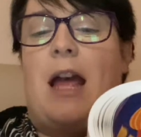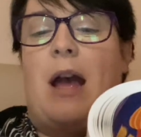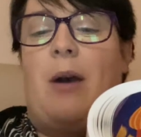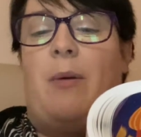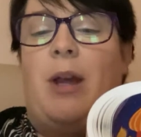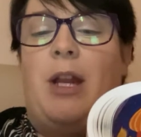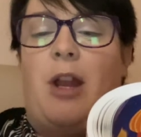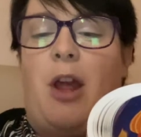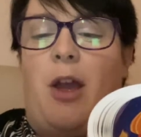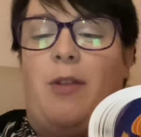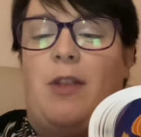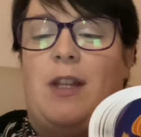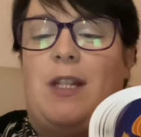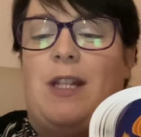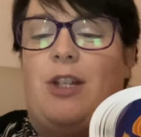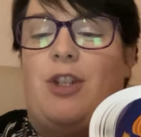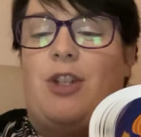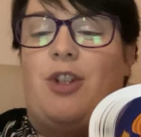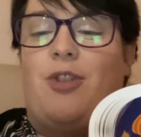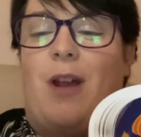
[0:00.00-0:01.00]
I know that
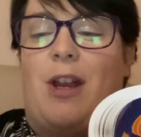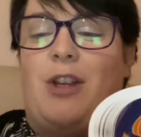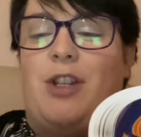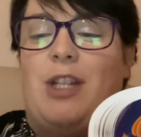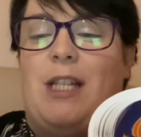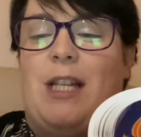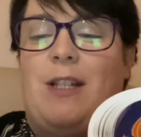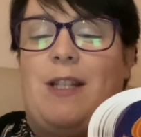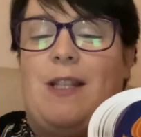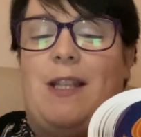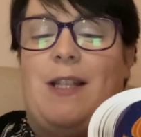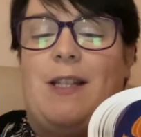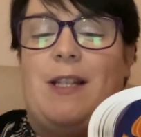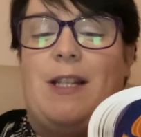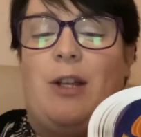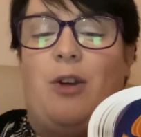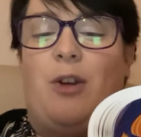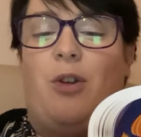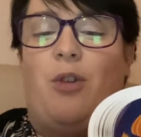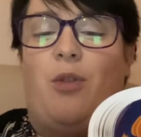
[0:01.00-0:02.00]
it stretches into this
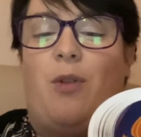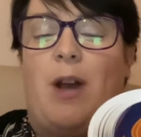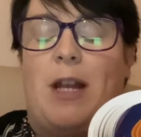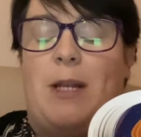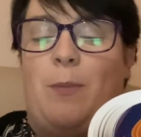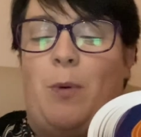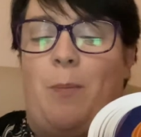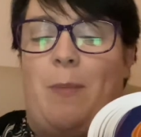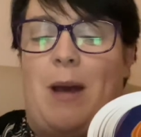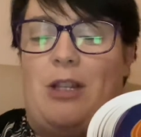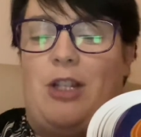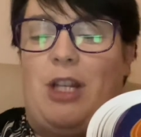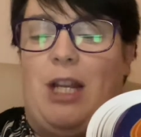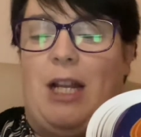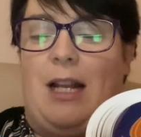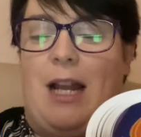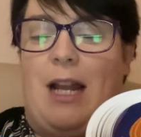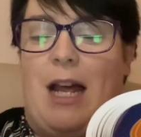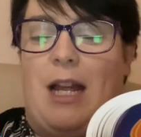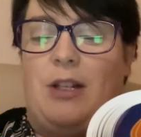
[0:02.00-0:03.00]
incredible magic
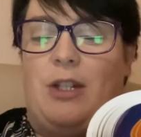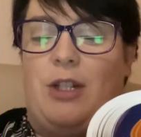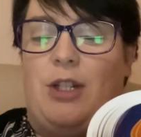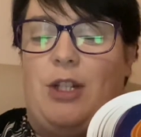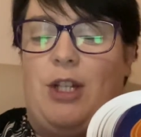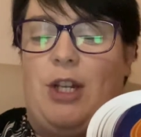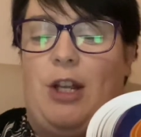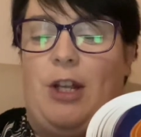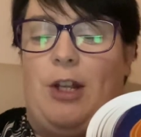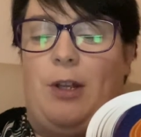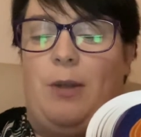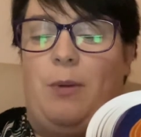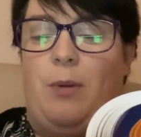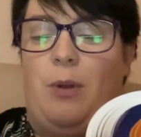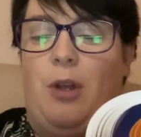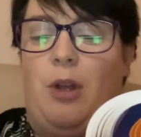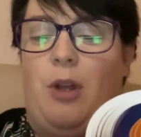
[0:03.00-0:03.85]
land too.